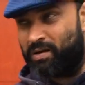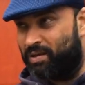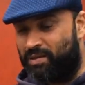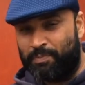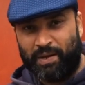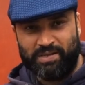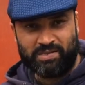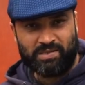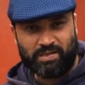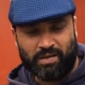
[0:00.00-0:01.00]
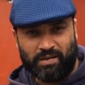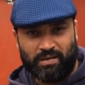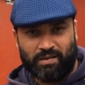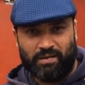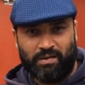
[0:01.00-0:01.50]
clean the pens
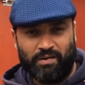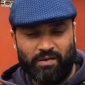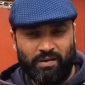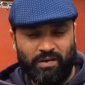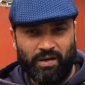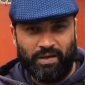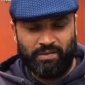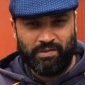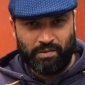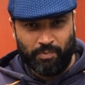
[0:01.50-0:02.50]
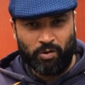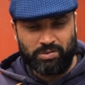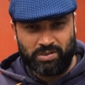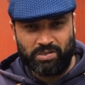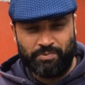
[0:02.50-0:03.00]
and
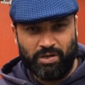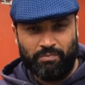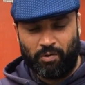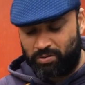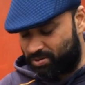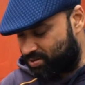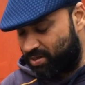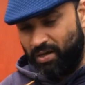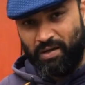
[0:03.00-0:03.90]
boxes the breeding boxes